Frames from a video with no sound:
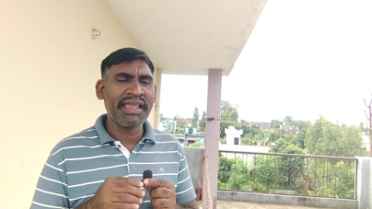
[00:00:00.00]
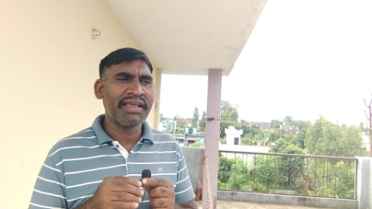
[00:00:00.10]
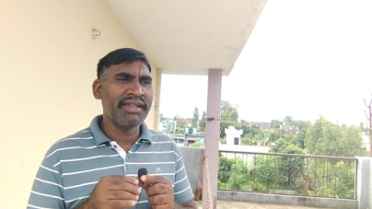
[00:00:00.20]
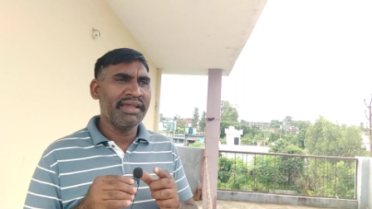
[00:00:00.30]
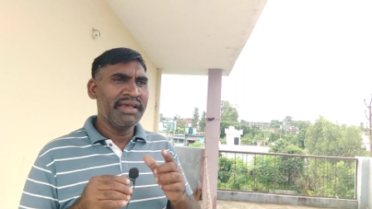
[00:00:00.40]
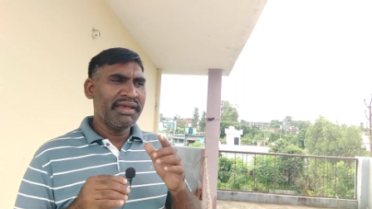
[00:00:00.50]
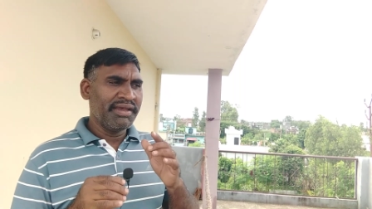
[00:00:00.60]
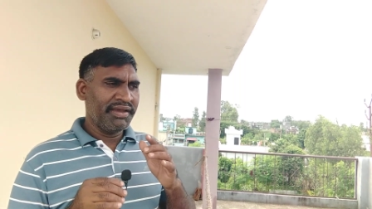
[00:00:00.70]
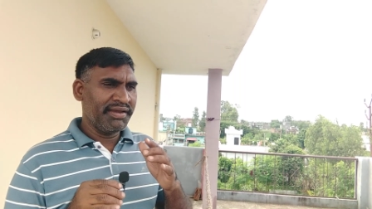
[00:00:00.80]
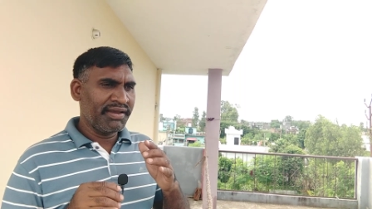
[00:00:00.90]
I can
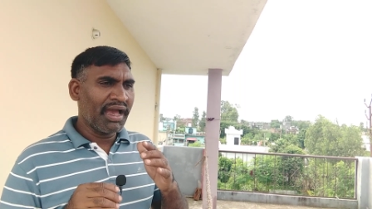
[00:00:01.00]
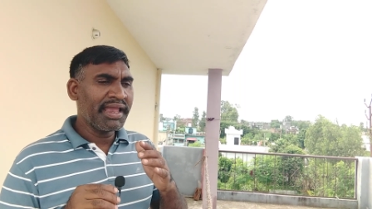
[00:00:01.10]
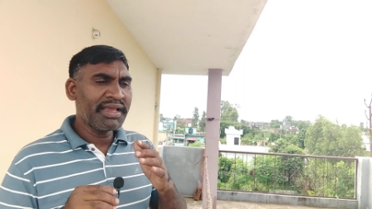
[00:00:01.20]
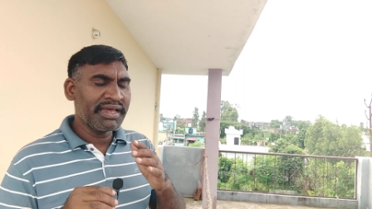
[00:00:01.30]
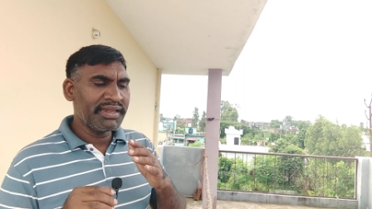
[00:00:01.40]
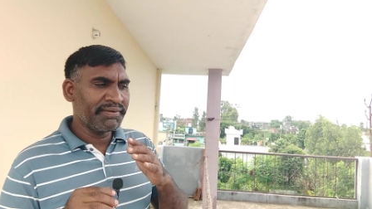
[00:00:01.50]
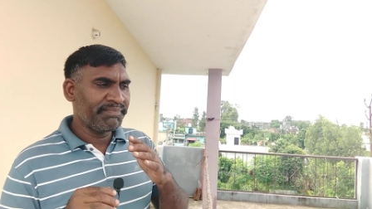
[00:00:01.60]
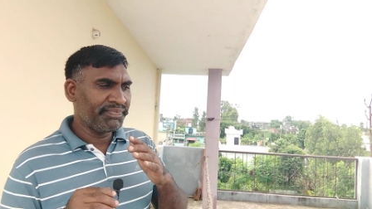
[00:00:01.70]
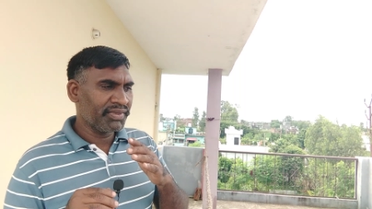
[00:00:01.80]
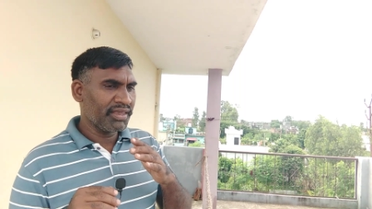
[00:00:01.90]
uh, I can
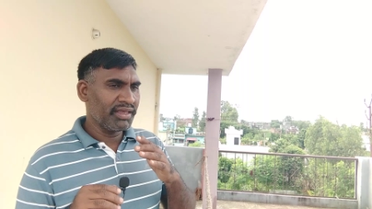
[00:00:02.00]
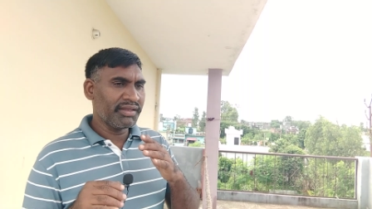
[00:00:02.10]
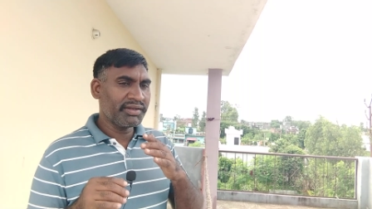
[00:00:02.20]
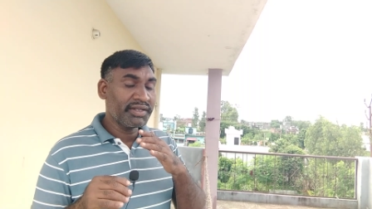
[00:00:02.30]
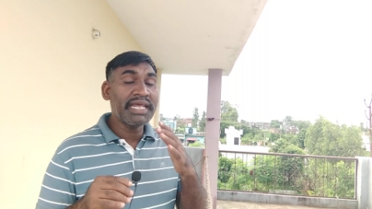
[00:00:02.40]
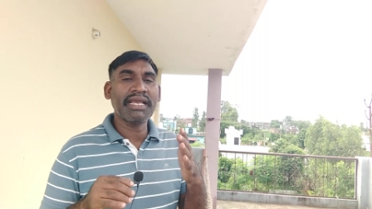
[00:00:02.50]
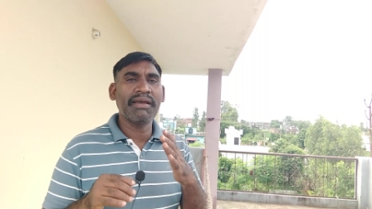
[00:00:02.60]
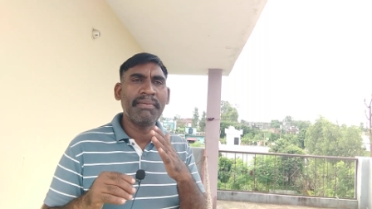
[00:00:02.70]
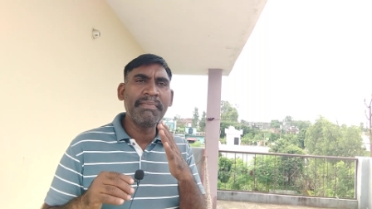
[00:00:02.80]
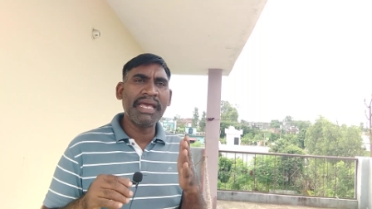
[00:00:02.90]
um, take
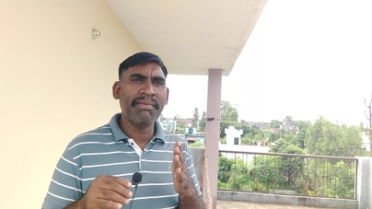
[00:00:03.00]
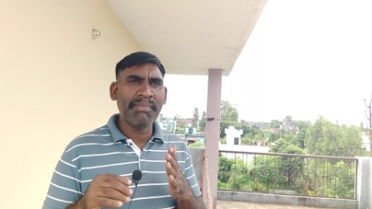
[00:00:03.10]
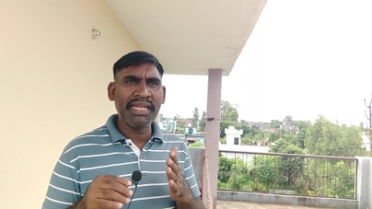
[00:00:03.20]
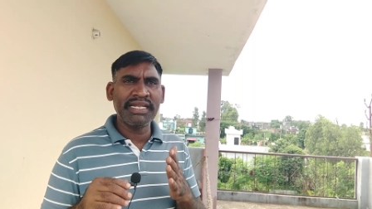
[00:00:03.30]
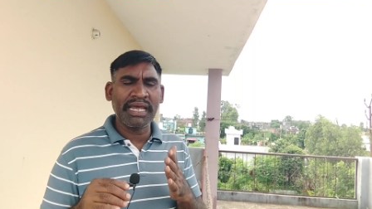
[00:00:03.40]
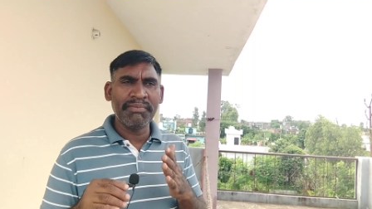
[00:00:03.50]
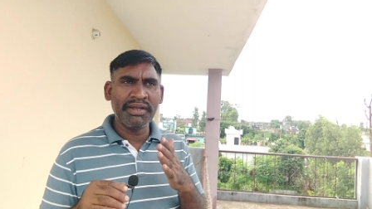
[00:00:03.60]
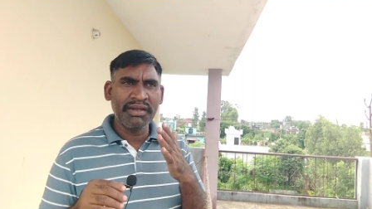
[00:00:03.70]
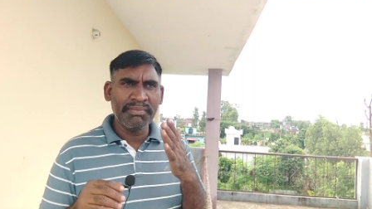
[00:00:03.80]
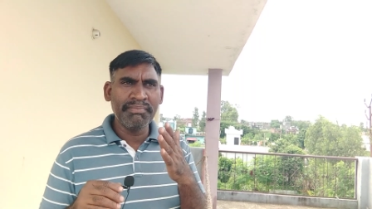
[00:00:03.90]
ma many time
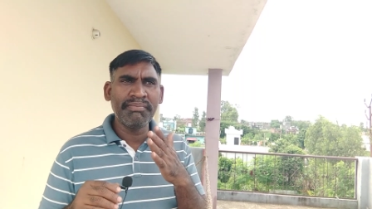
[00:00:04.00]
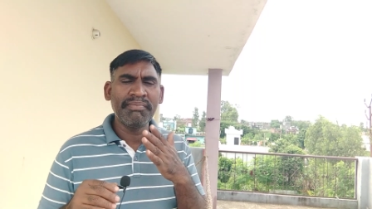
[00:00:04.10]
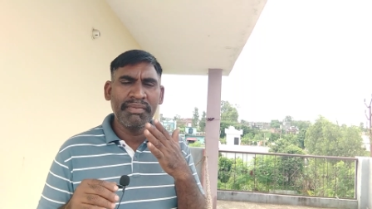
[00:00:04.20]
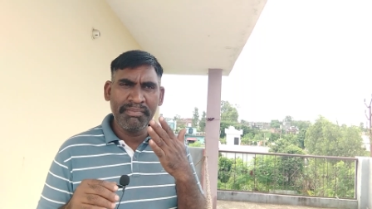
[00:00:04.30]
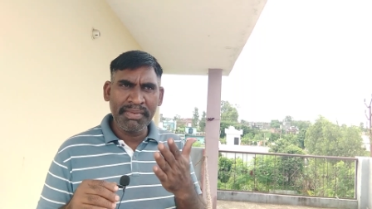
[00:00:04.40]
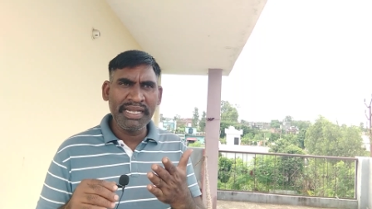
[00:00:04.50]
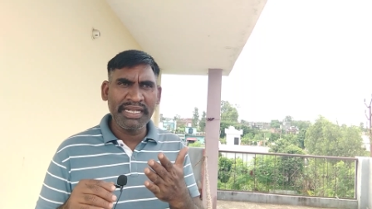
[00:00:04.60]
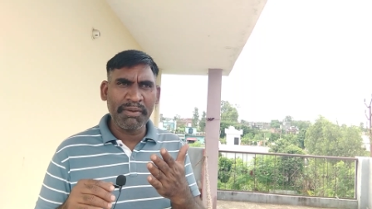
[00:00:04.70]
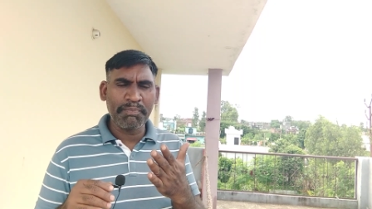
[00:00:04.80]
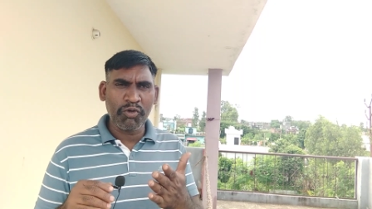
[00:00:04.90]
um, many
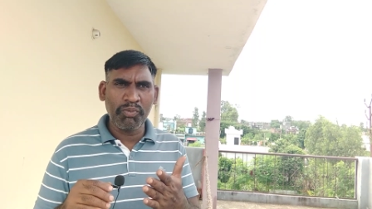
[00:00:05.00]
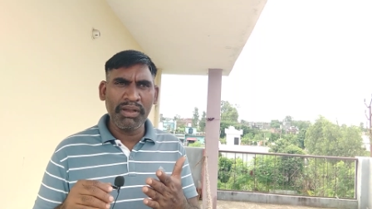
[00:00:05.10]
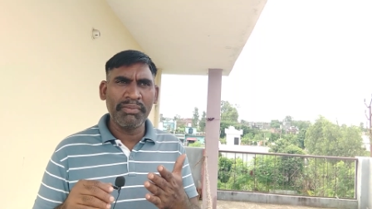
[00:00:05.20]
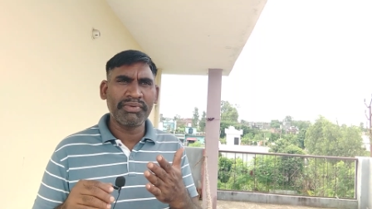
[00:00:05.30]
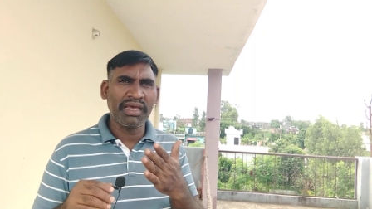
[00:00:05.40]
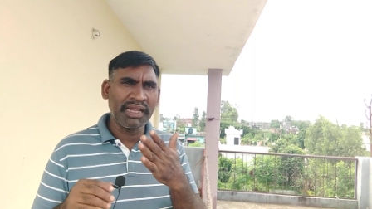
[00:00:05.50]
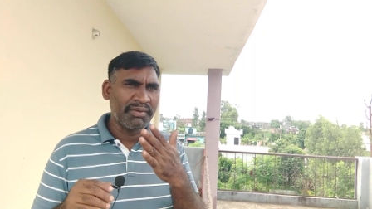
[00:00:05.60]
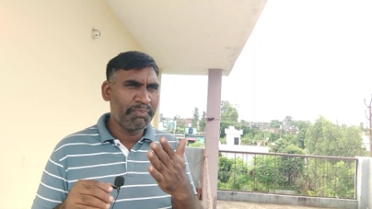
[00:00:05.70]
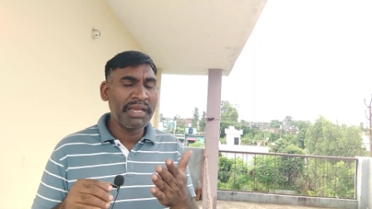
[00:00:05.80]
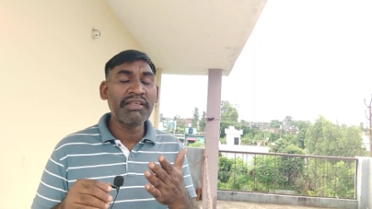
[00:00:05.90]
type problems
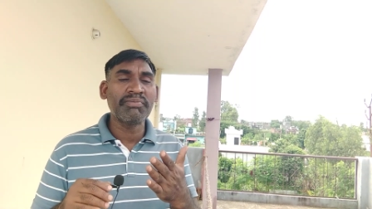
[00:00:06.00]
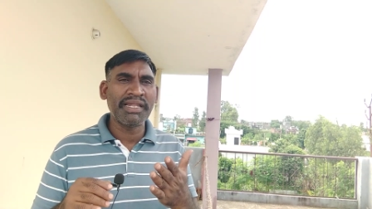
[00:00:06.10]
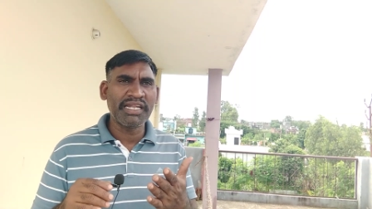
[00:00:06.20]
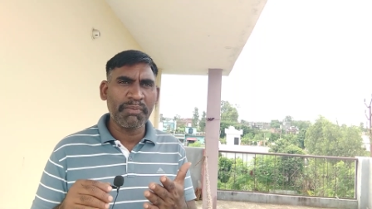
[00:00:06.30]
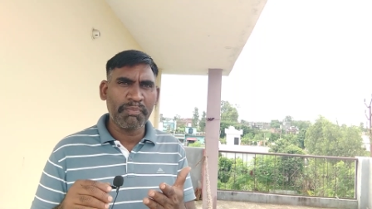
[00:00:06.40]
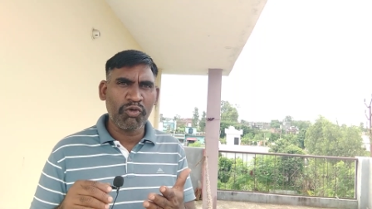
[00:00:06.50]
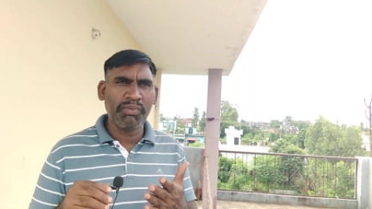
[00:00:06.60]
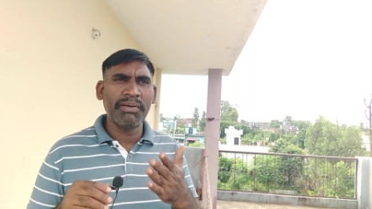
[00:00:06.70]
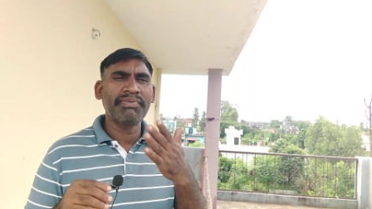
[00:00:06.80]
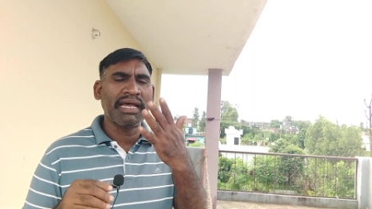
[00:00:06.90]
and face many type
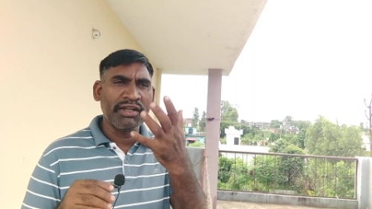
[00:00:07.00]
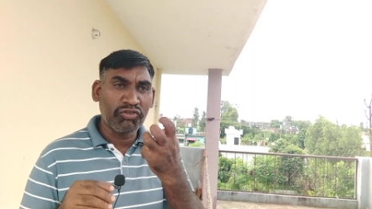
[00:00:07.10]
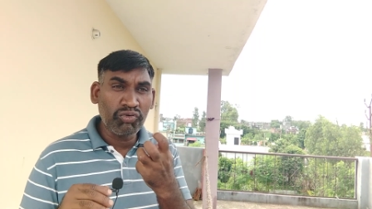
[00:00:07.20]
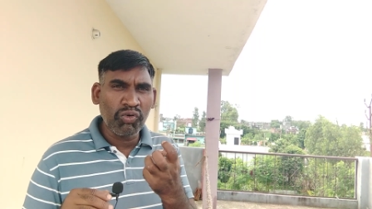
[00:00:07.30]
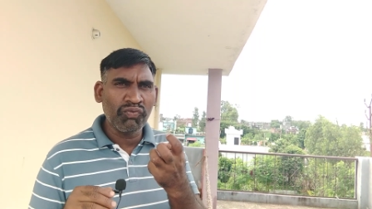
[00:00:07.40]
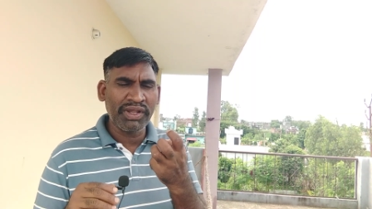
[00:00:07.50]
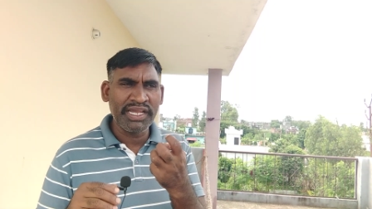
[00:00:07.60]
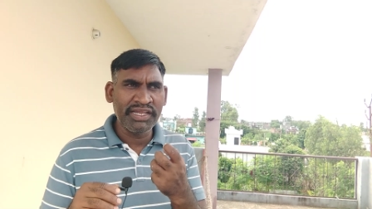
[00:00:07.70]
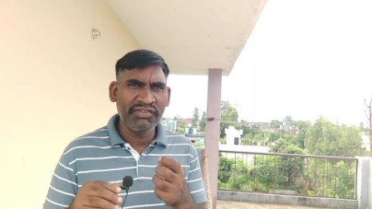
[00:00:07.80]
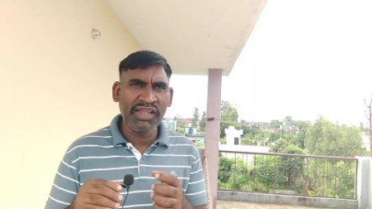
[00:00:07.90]
problems and solve
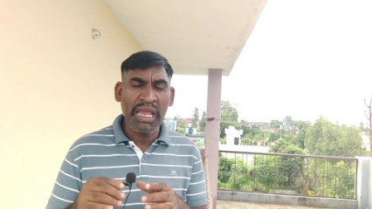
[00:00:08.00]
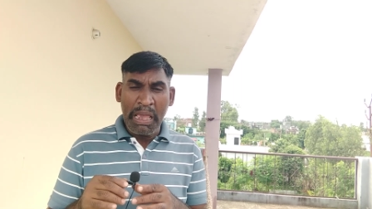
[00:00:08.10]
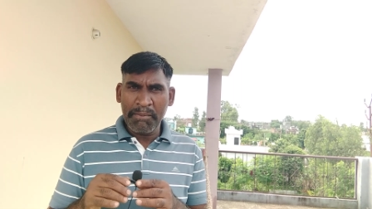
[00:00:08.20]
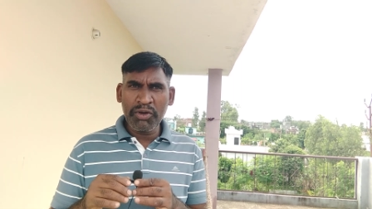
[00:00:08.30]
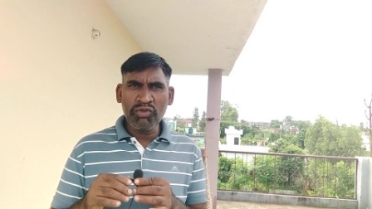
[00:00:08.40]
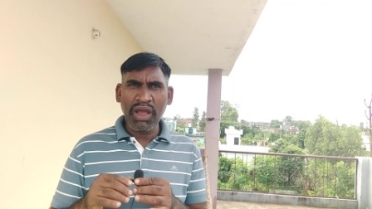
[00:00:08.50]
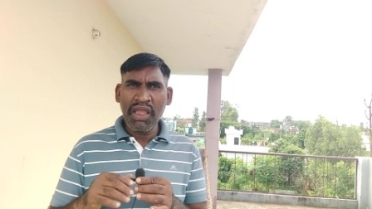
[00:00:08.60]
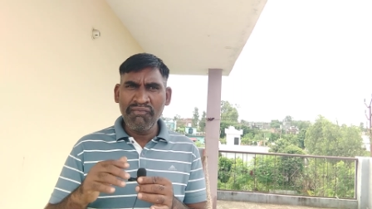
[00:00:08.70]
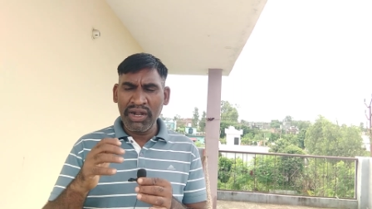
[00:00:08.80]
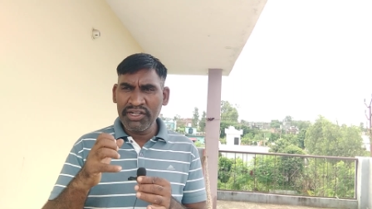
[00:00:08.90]
very easily because
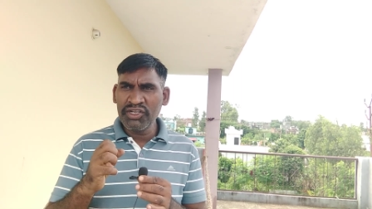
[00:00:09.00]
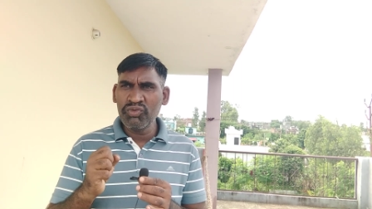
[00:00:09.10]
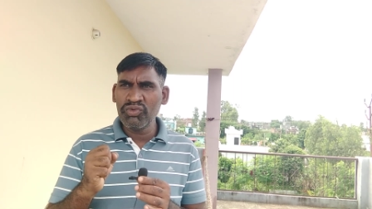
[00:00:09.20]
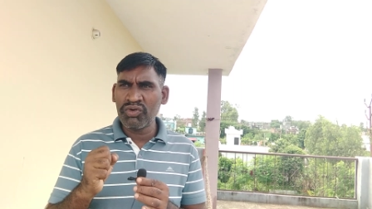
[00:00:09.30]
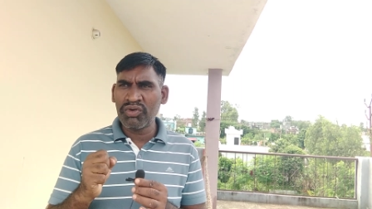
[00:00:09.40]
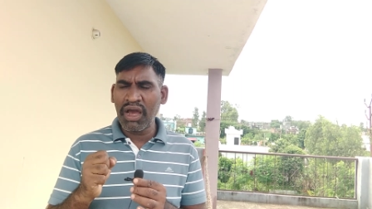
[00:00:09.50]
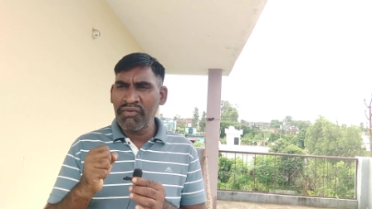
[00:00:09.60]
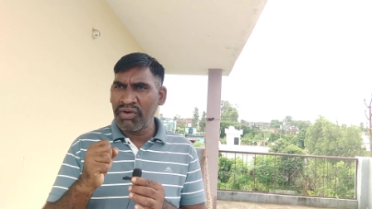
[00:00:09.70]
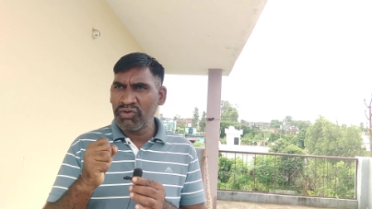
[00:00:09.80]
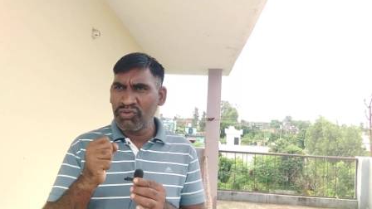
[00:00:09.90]
I wanted to I
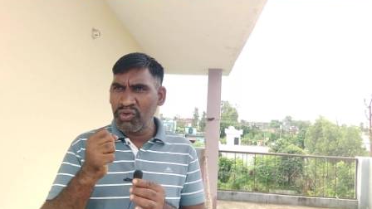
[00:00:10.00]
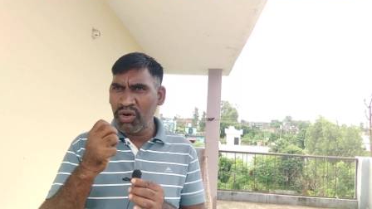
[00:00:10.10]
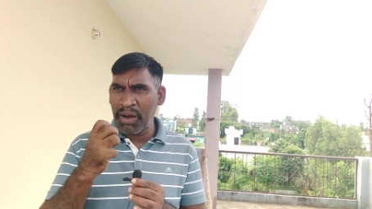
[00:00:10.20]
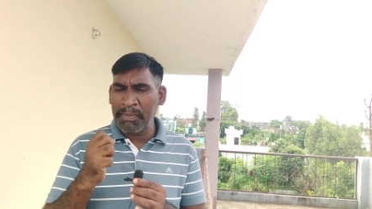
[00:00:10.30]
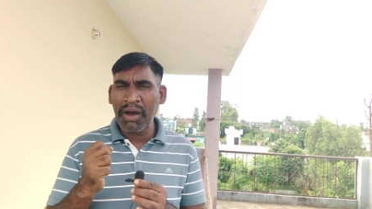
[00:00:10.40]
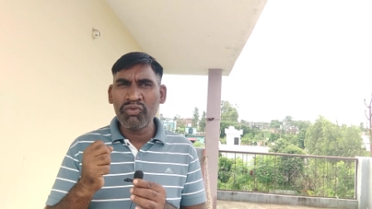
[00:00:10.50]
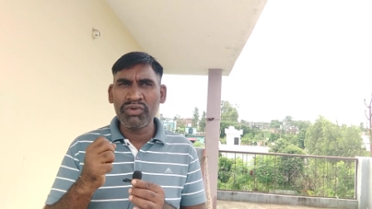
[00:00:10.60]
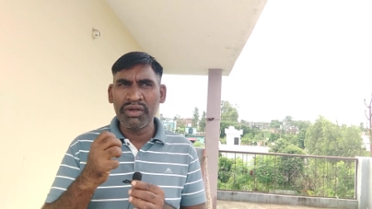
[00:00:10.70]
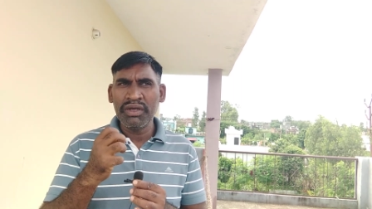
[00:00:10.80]
want to know about